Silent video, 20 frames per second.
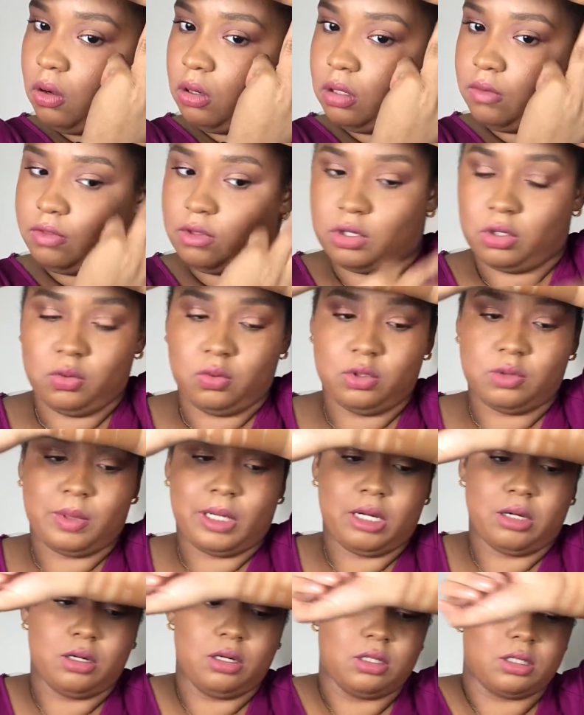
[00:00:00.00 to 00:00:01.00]
all of their loose
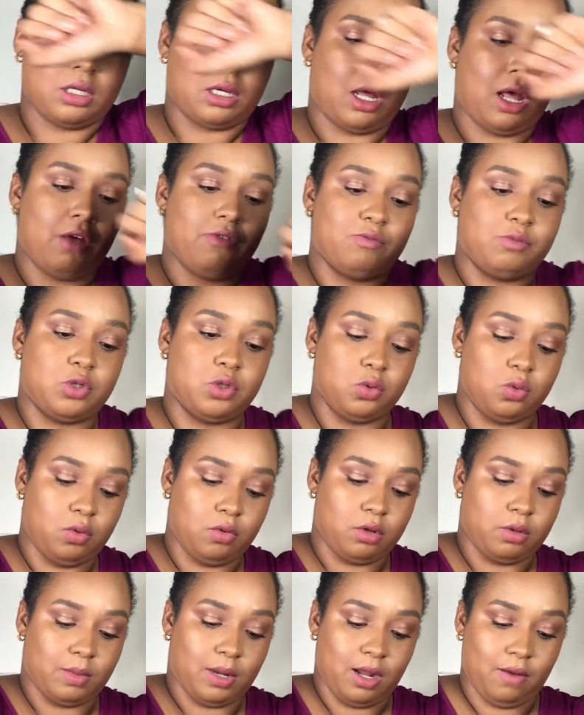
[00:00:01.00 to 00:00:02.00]
powders. Like, I have two
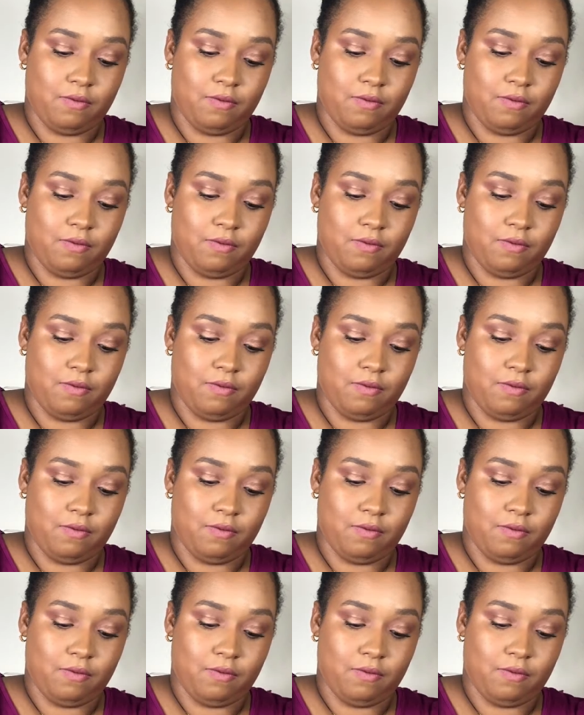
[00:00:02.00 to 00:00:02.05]
of them.